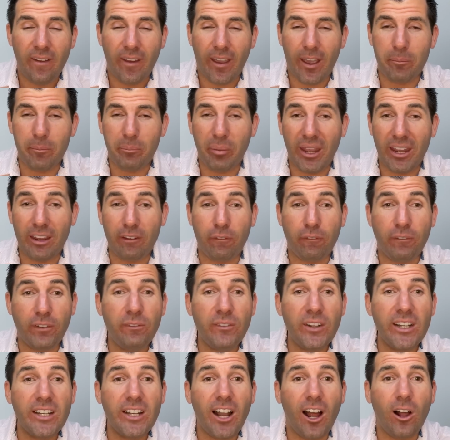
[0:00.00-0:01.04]
and paying
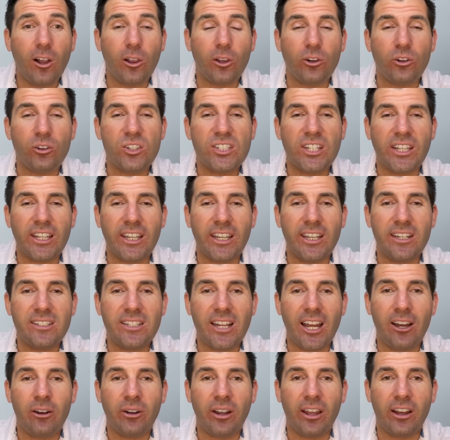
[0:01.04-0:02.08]
$50 to eat
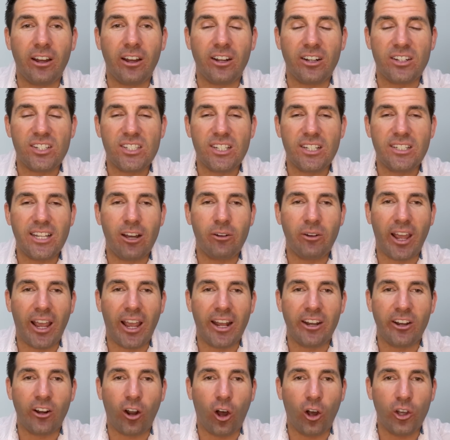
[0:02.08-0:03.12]
down, uh, sit down
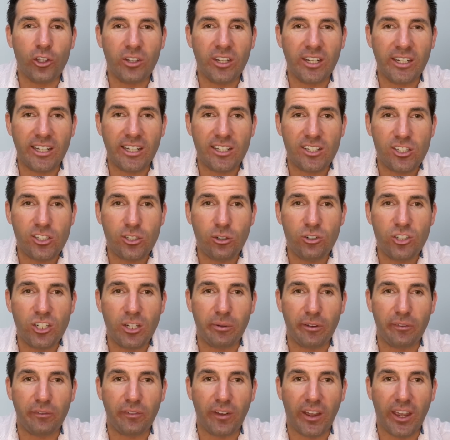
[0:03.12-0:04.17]
at an all you can eat sushi
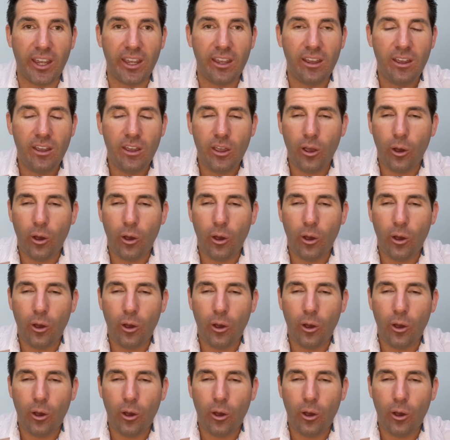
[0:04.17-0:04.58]
buffet,